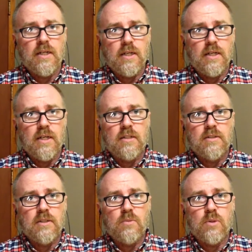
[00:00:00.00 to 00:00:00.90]
and
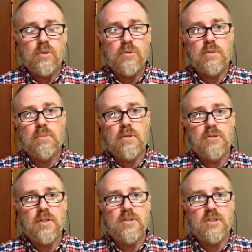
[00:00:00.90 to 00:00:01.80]
we'll go through the
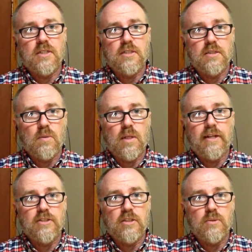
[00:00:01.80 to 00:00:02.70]
processes as it
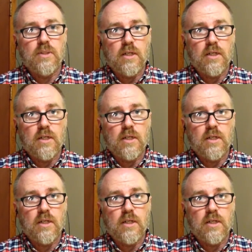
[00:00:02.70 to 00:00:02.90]
relates to doing